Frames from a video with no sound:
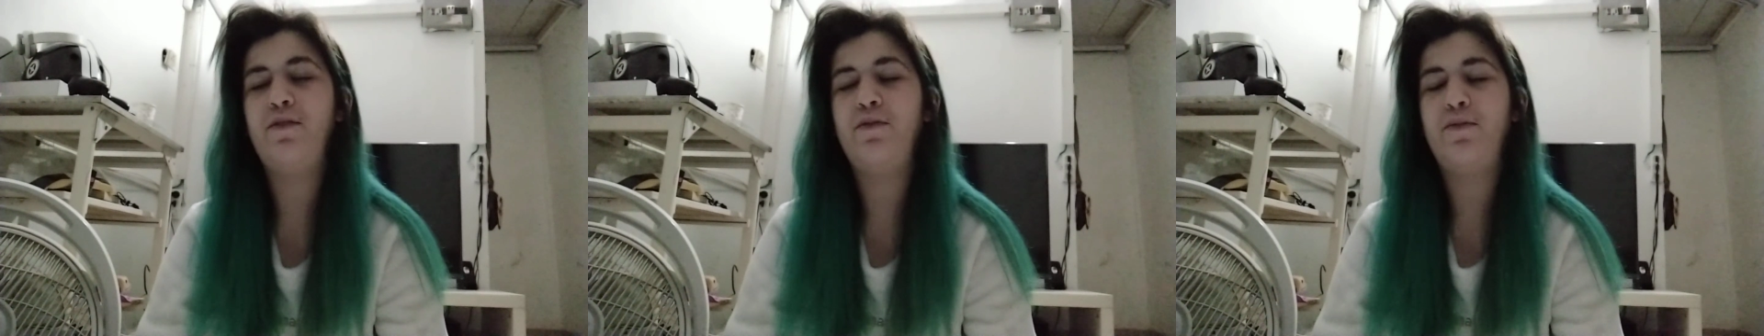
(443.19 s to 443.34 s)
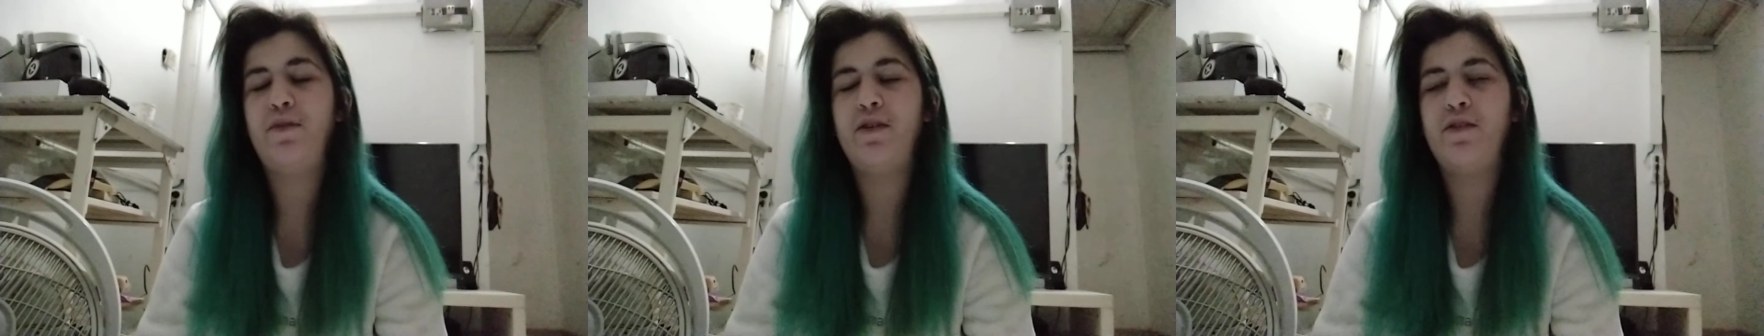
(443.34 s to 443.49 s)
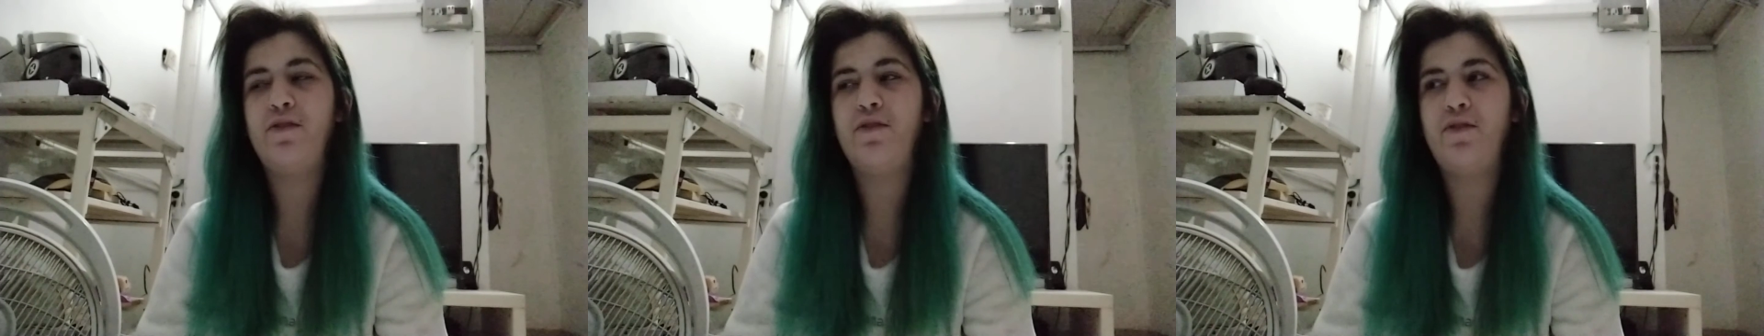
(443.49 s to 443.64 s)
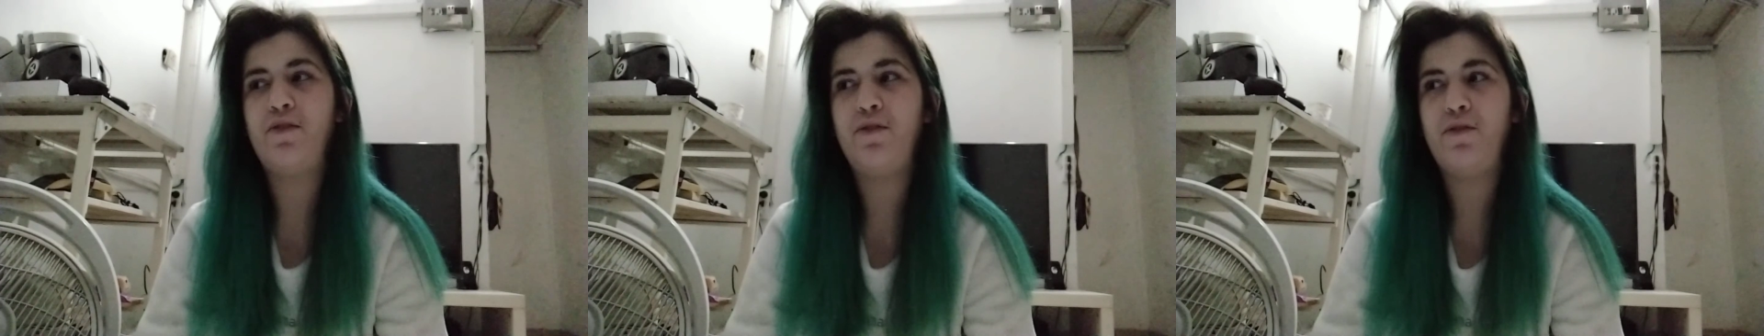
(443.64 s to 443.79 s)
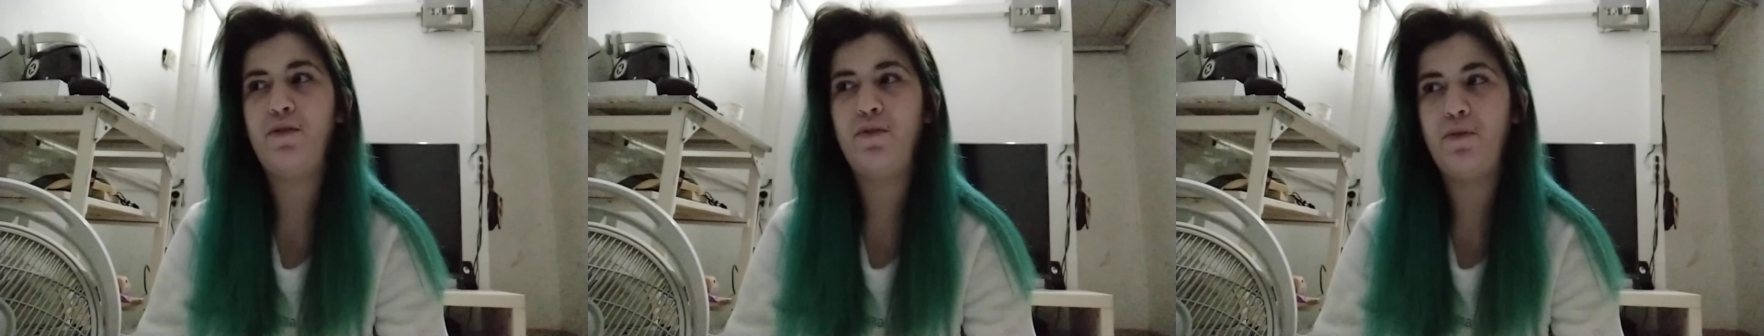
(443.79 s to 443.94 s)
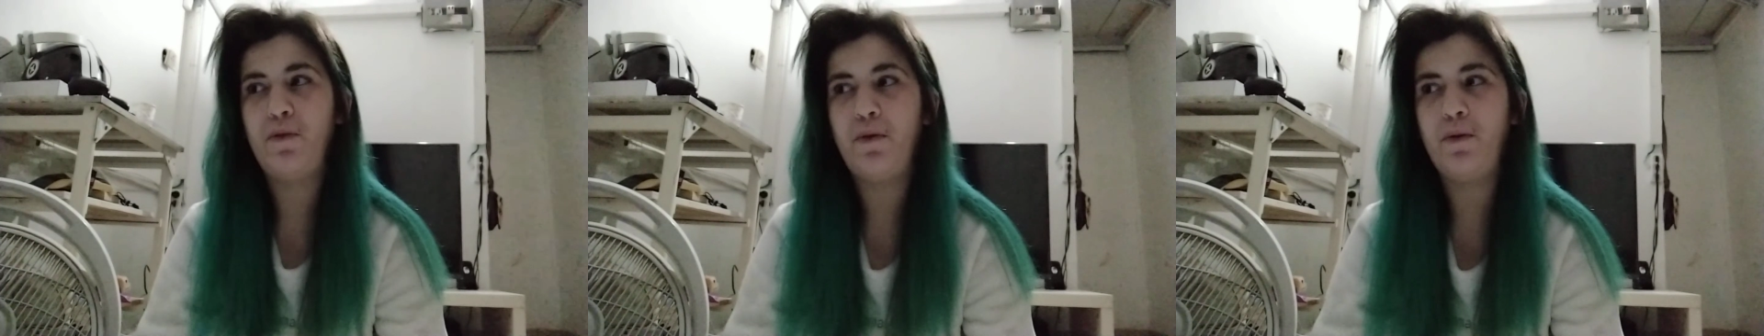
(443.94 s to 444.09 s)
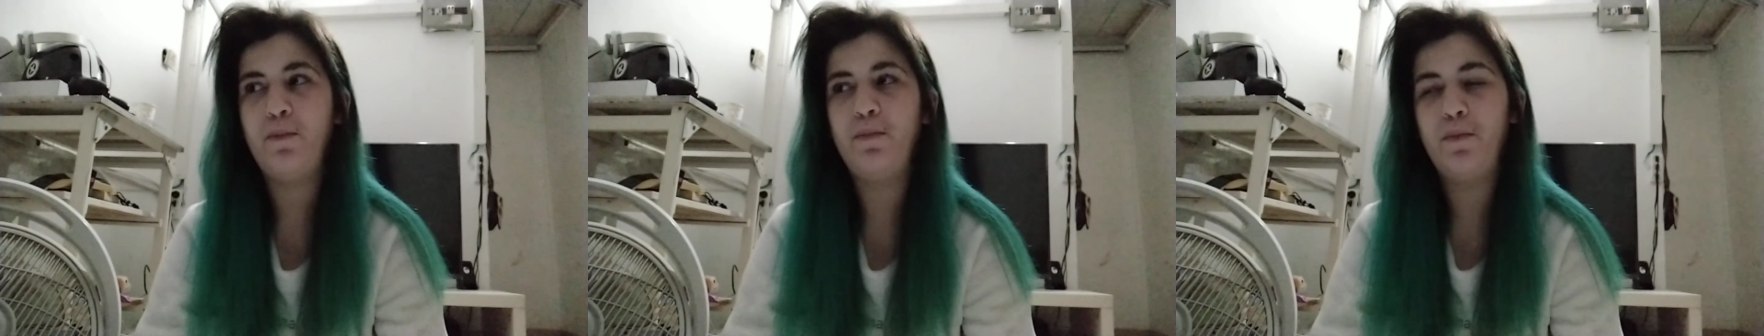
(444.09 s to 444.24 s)
it was
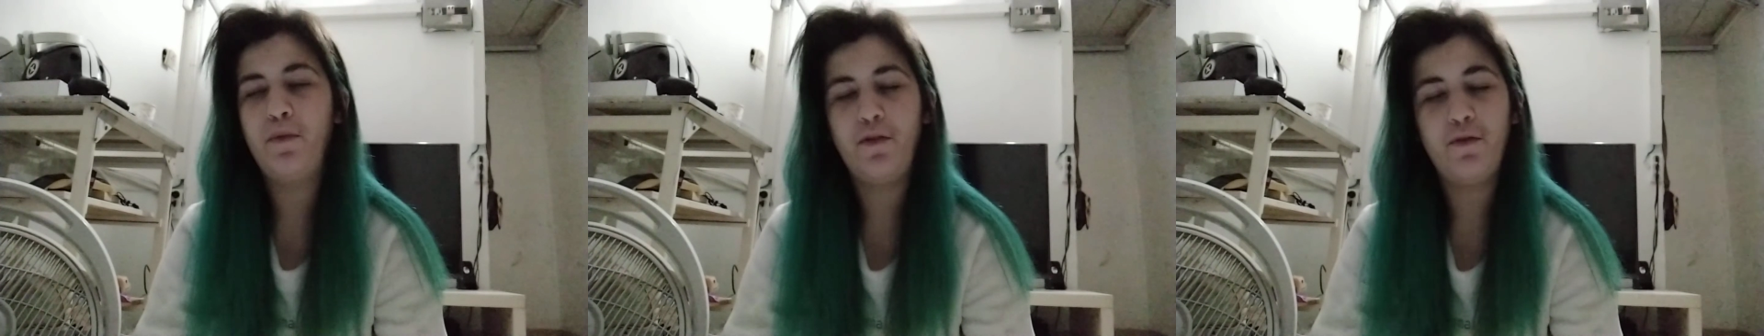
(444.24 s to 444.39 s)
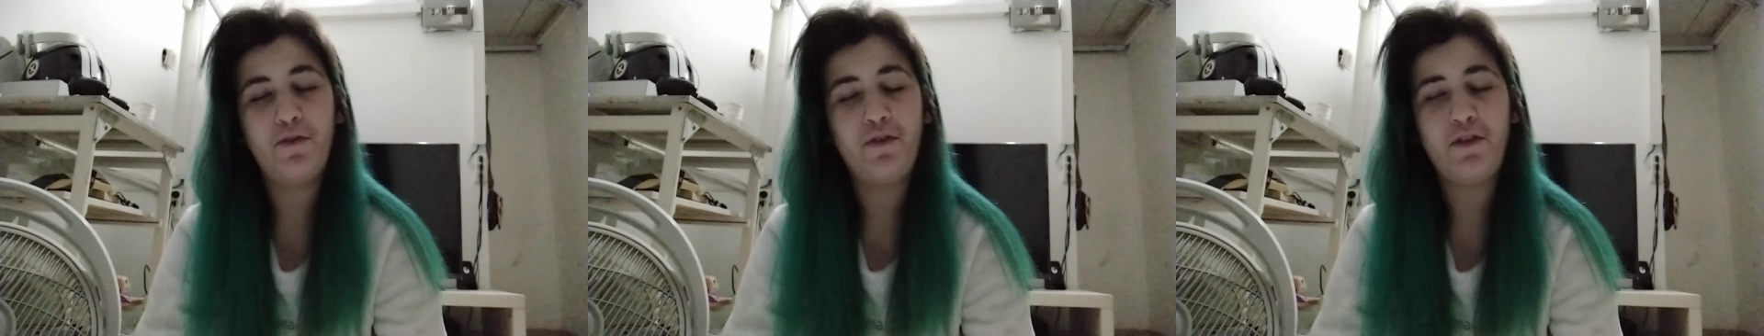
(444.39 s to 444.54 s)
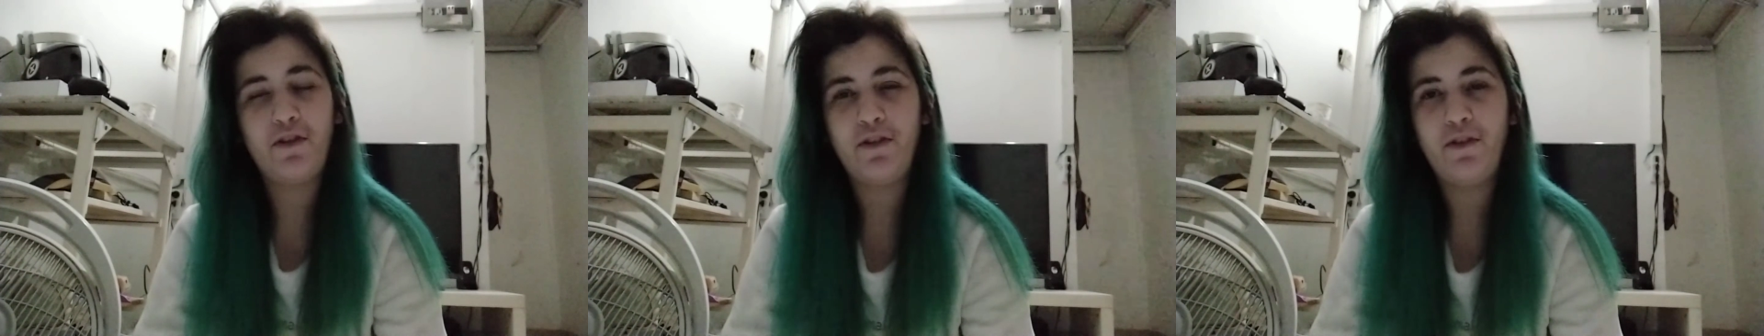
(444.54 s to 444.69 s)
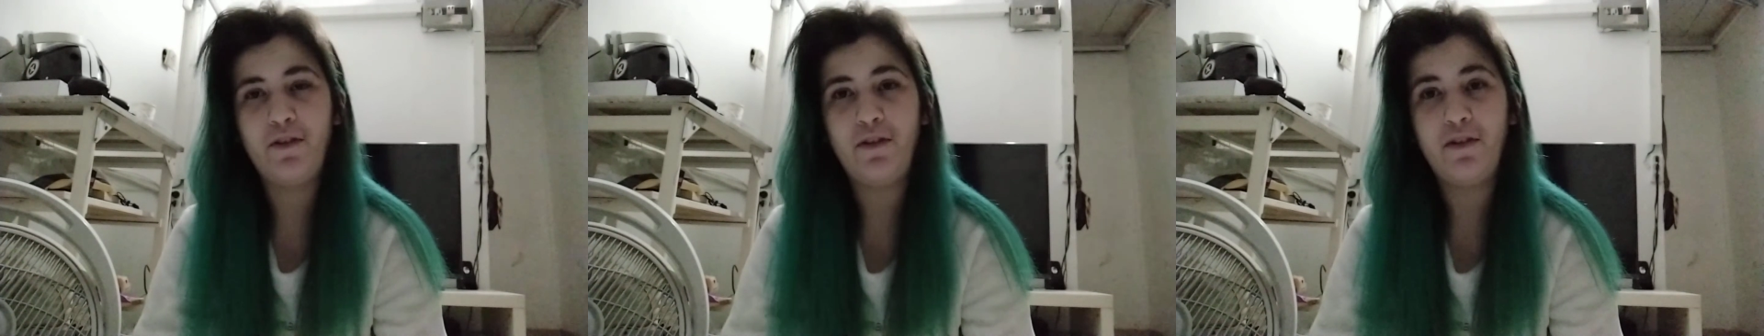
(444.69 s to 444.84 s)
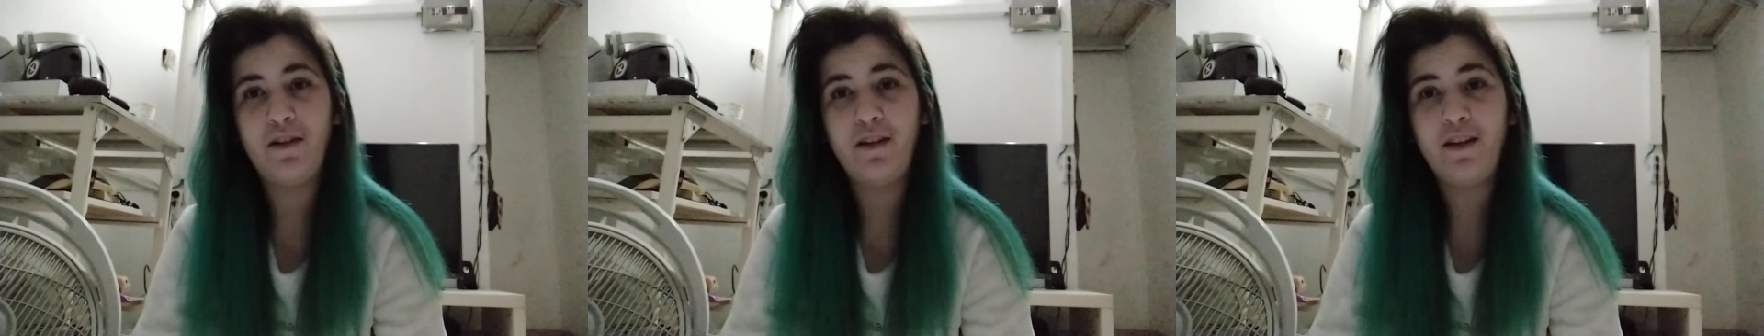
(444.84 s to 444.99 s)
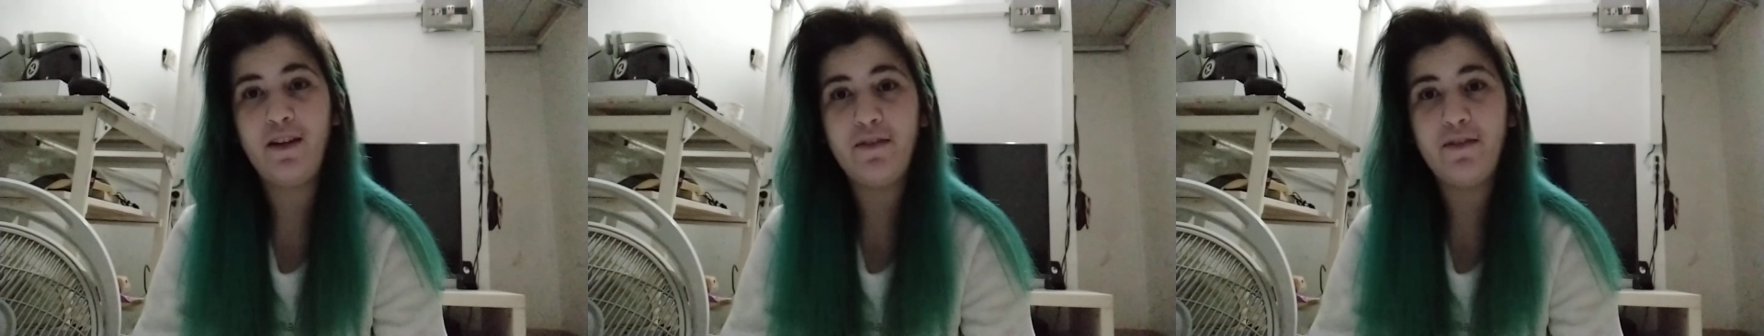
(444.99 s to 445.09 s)
so emotional.